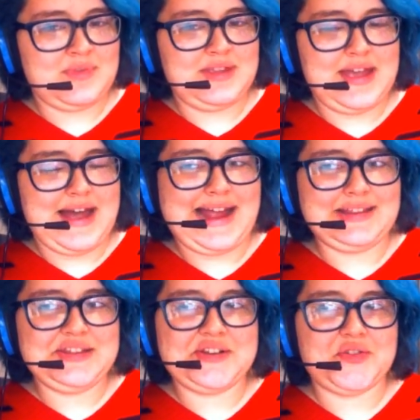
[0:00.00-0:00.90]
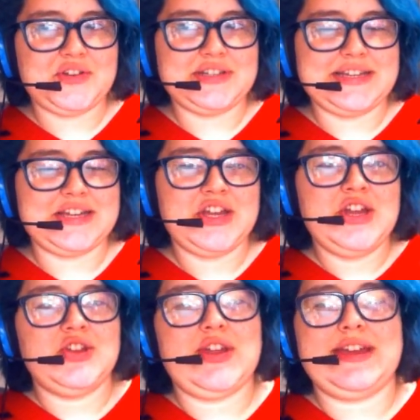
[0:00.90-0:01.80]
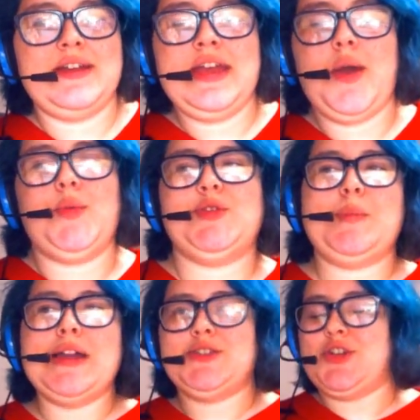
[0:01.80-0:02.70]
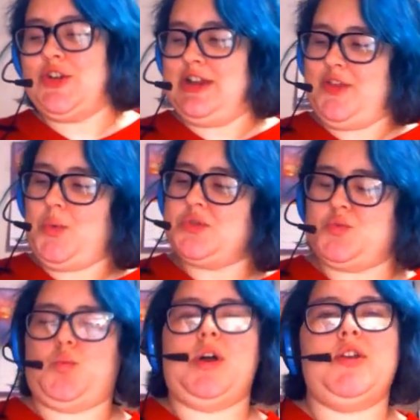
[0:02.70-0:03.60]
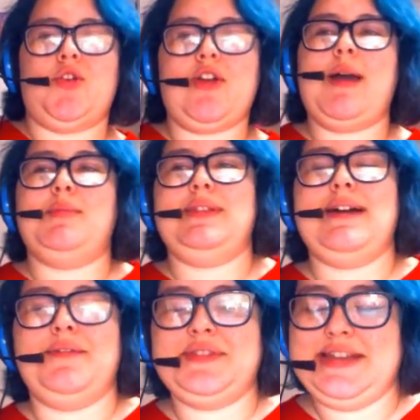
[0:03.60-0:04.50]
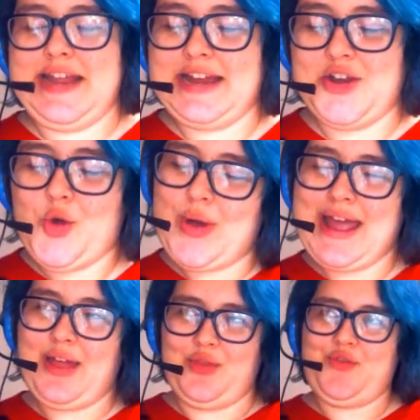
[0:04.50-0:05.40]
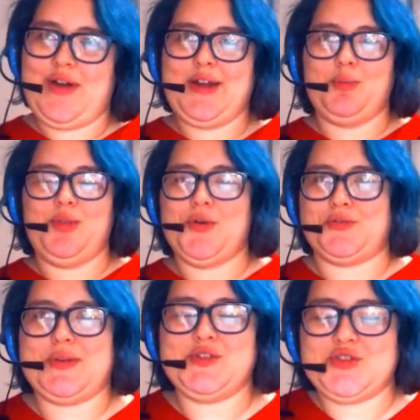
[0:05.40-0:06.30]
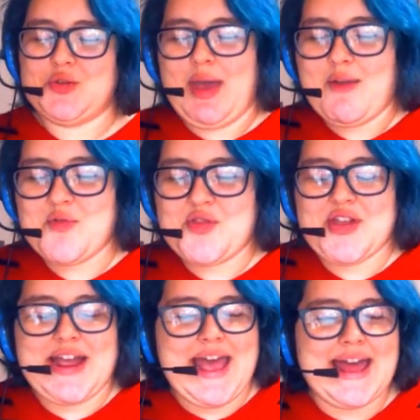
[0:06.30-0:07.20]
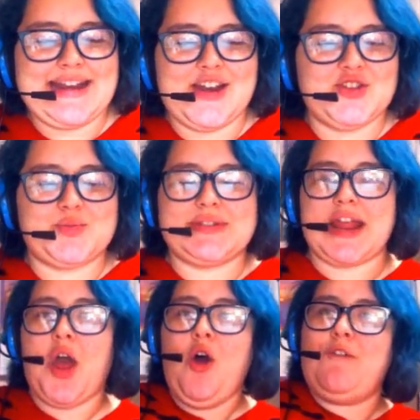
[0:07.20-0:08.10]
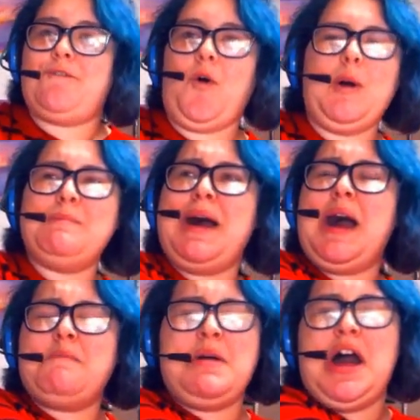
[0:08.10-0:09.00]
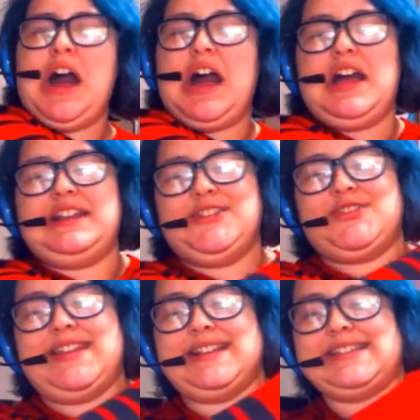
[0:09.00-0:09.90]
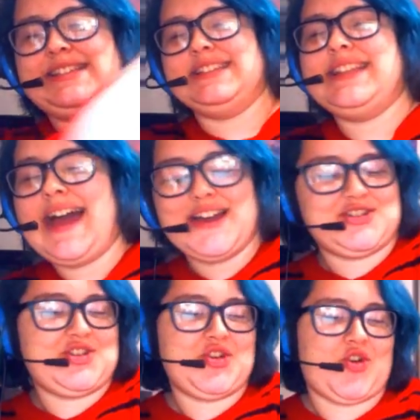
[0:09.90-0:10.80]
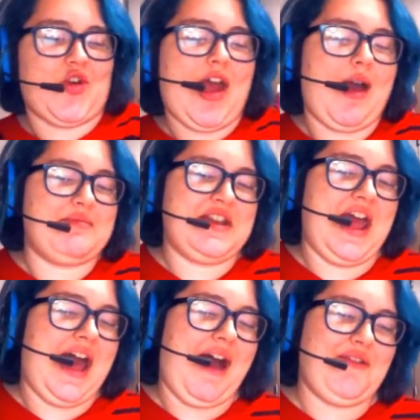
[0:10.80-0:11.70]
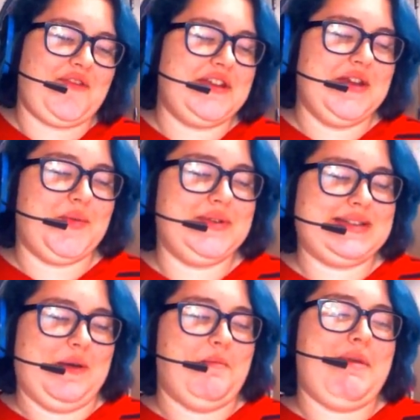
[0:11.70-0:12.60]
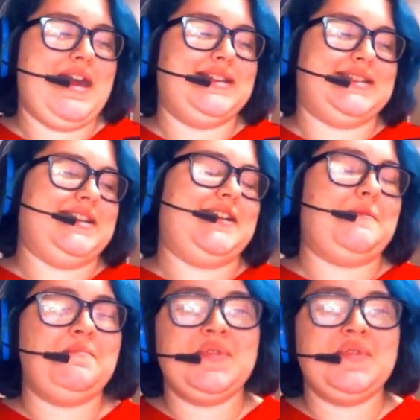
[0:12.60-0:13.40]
Yeah, I literally, like, it was my turn, and there was one crab left, and I know I had the final blow, so I just took everything I had, and I just was like, "For mama!" And I just, like, slashed the crab in half, and it was amazing.